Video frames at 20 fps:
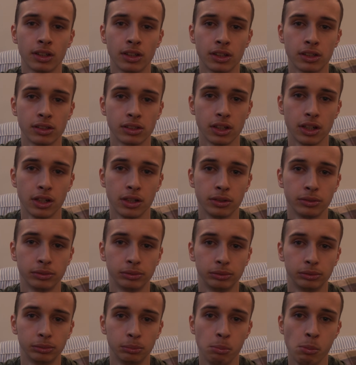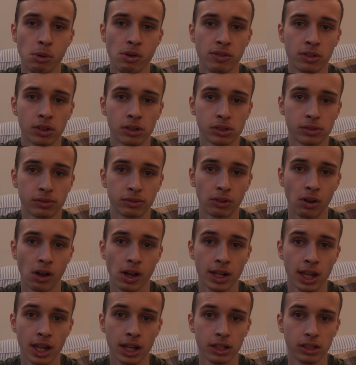So moving on to
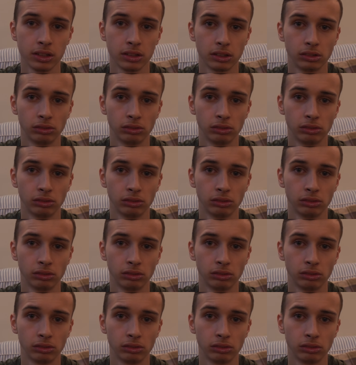Friday,